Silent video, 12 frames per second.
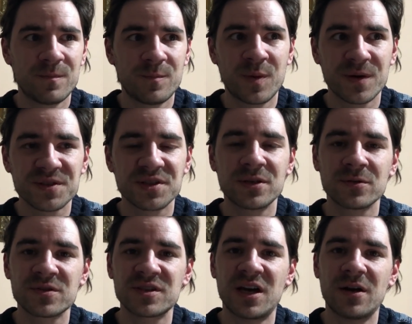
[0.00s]
personal
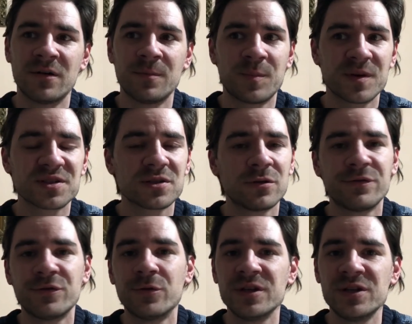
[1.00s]
tar uh, personal
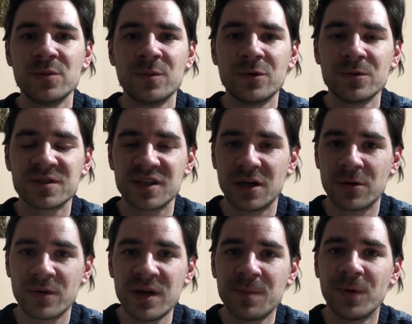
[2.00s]
full new moon tarot
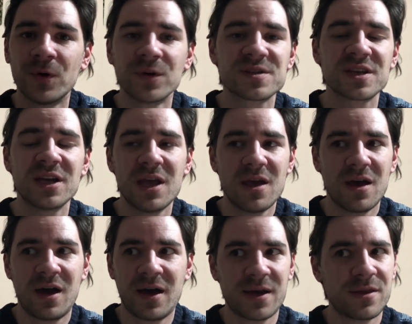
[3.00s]
report.
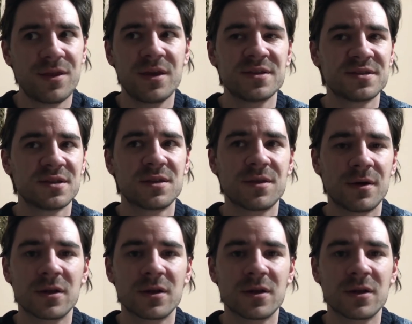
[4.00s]
I think is the third